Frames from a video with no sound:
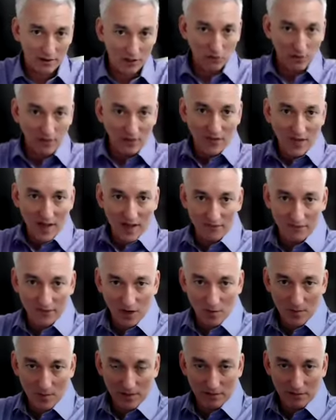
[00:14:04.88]
create that
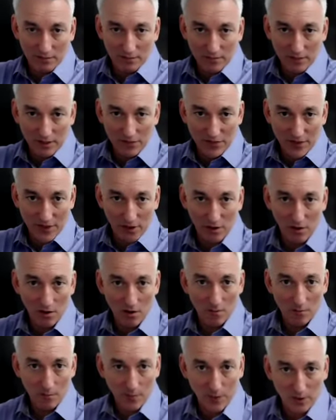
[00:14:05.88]
environment in their
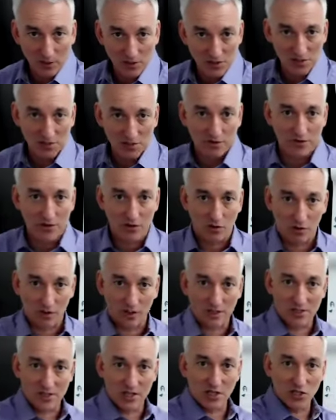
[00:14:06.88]
parts of the
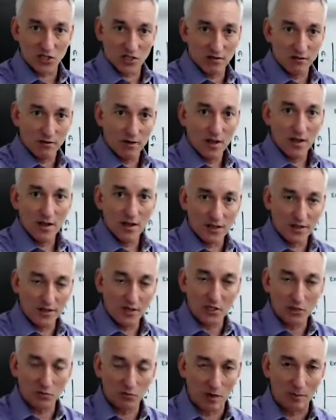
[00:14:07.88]
organization, and you
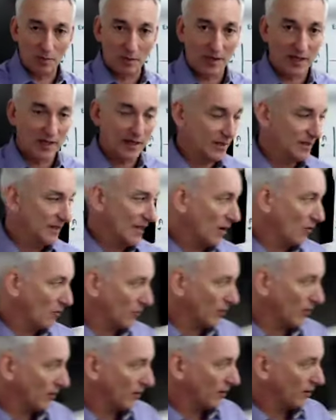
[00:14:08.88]
can replicate it
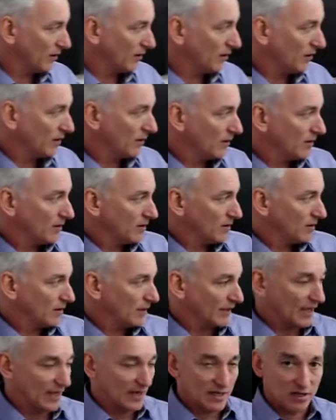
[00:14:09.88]
downward.
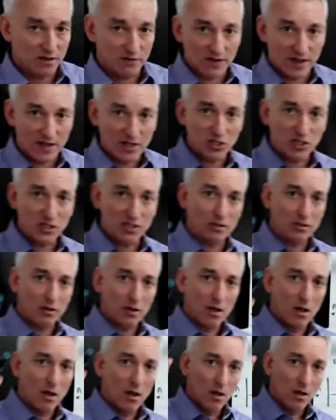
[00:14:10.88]
Again,
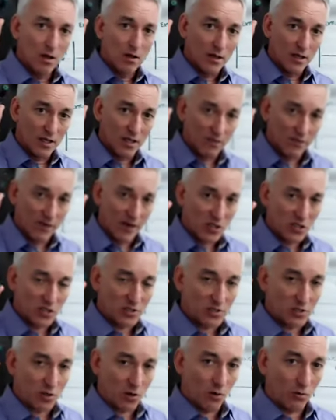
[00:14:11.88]

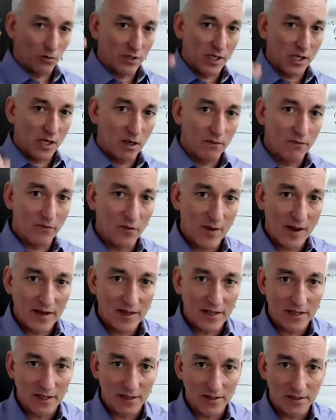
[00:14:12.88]
innovations only come from
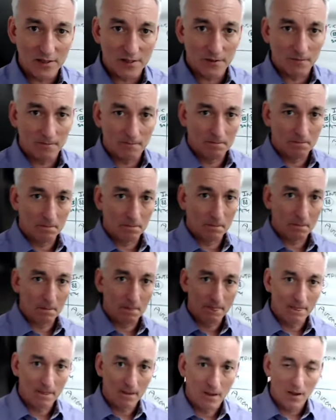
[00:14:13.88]
ideas.
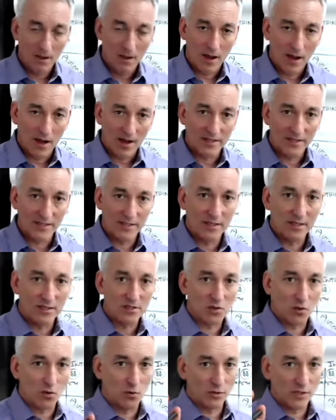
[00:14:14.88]
Ideas
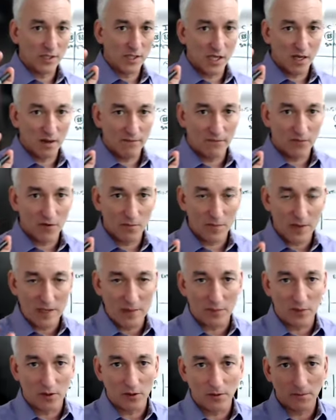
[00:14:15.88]
only come from
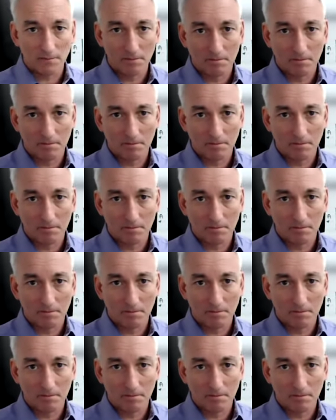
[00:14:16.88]
people,